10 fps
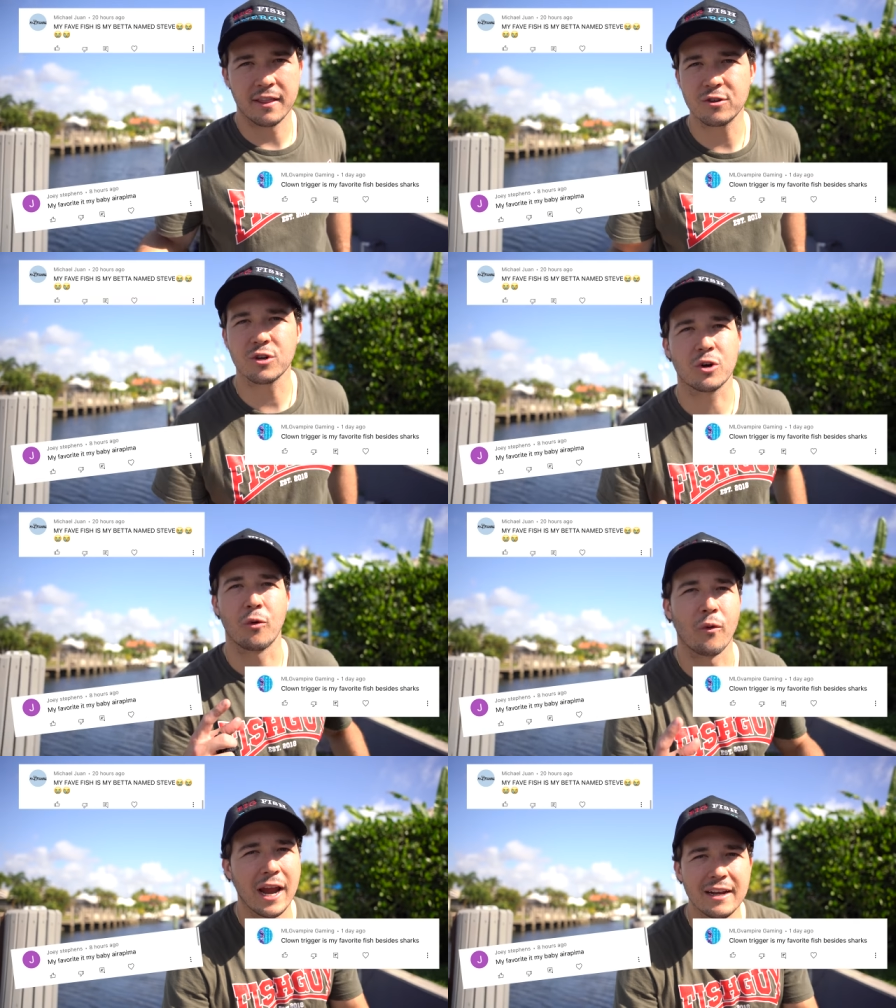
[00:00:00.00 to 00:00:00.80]
Those are
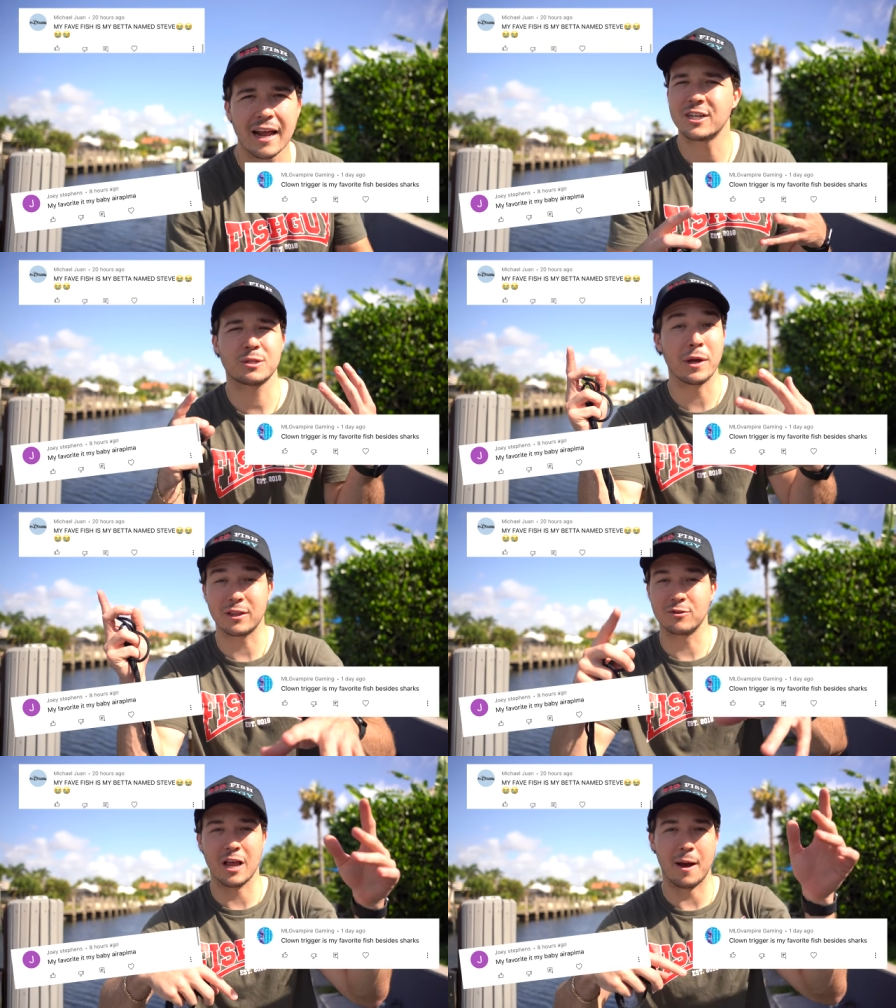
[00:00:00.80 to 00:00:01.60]
great. I just
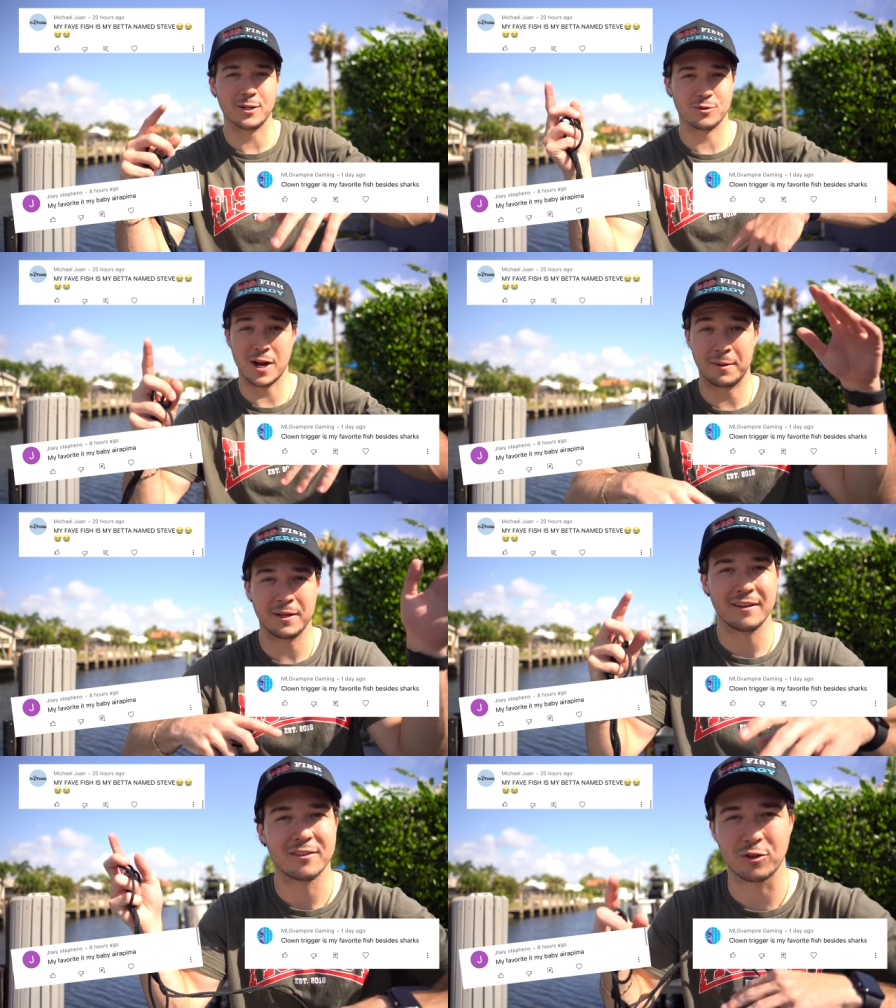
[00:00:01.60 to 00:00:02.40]
picked those comments randomly.